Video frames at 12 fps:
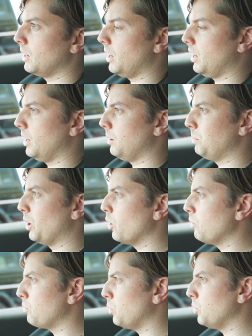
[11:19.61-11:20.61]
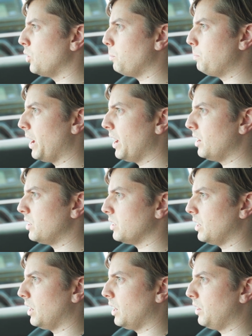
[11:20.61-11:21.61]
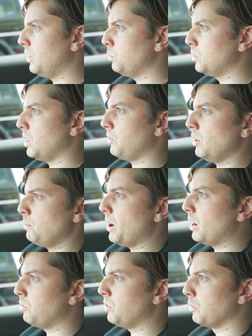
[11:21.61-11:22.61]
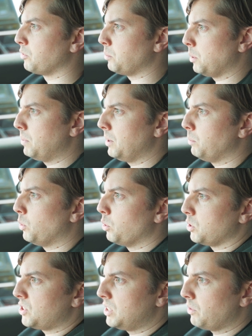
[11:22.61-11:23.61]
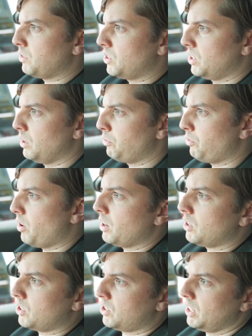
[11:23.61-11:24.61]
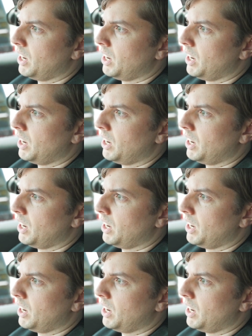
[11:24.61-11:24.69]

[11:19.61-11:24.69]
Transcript: Um, but overall, not bad. Uh, I think we'll definitely benefit from a bit more stiffness in the front just to